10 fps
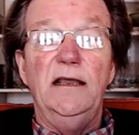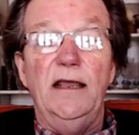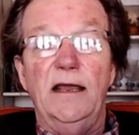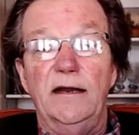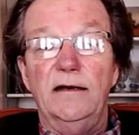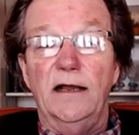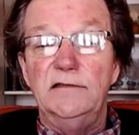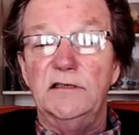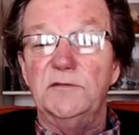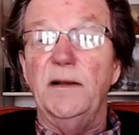And I
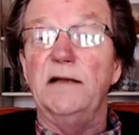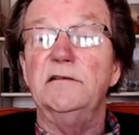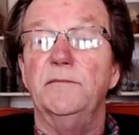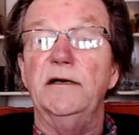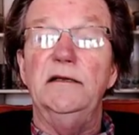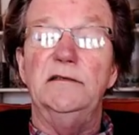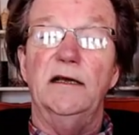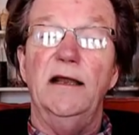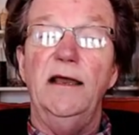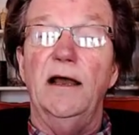suspect somebody
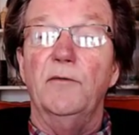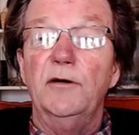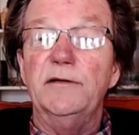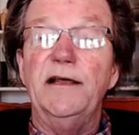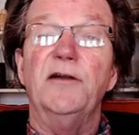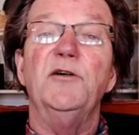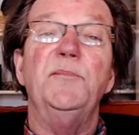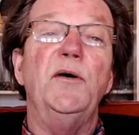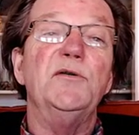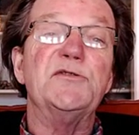said, hey, I wonder what that old
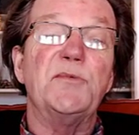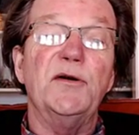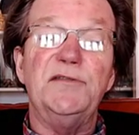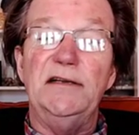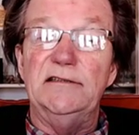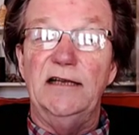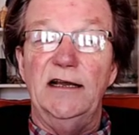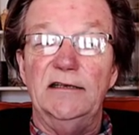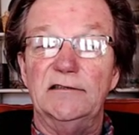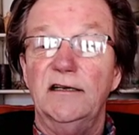bowl's worth these
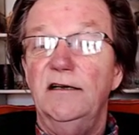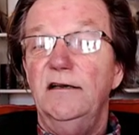days,